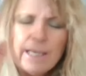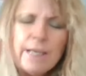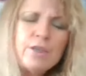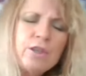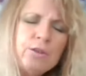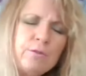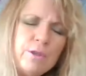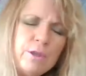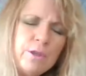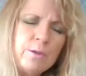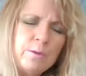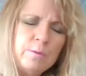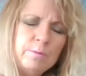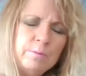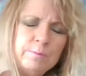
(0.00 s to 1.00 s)
Yes, you
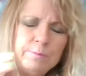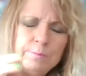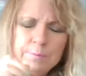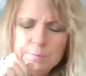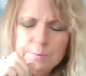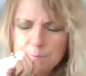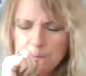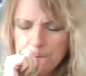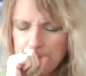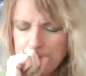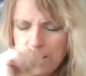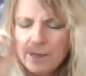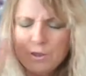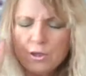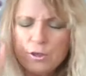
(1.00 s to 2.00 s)
do.
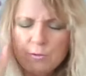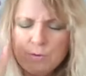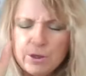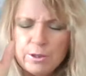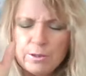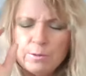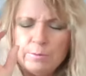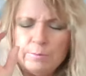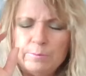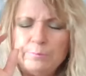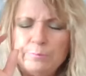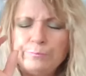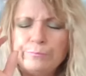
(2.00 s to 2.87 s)
Yes, you do.